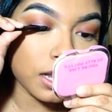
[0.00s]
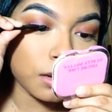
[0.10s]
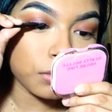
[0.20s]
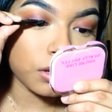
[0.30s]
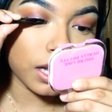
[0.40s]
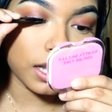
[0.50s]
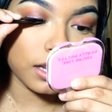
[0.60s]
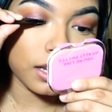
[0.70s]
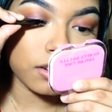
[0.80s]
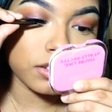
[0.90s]
And
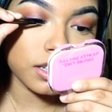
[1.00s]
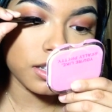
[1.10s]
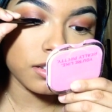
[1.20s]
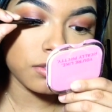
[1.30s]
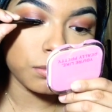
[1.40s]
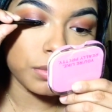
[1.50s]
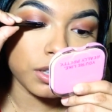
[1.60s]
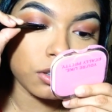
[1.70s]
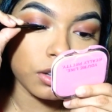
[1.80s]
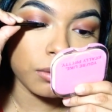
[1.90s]
like ever since I've
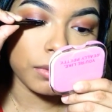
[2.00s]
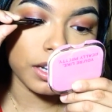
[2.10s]
been doing